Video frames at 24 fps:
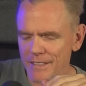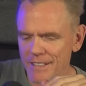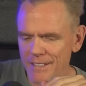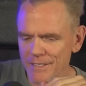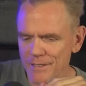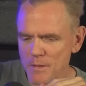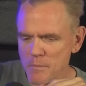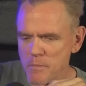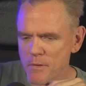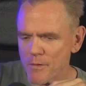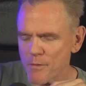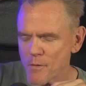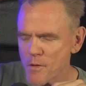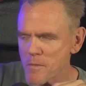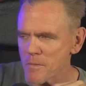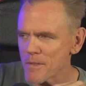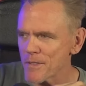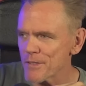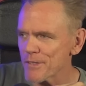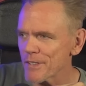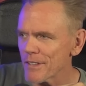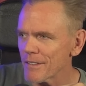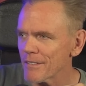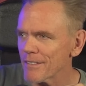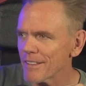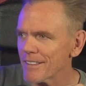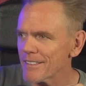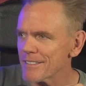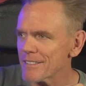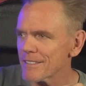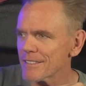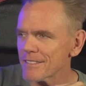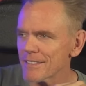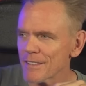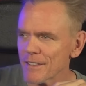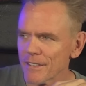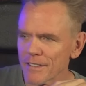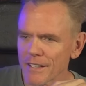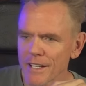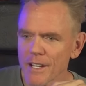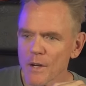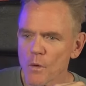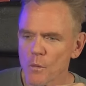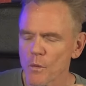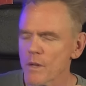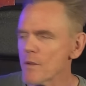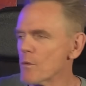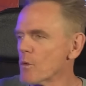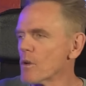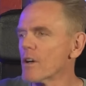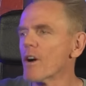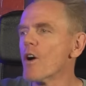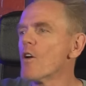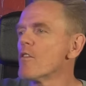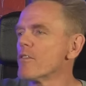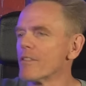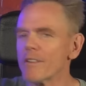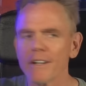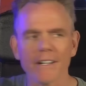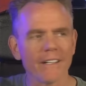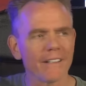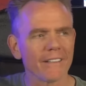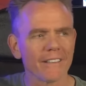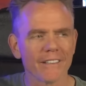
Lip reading: he's a performer, so it's still the. We're over it.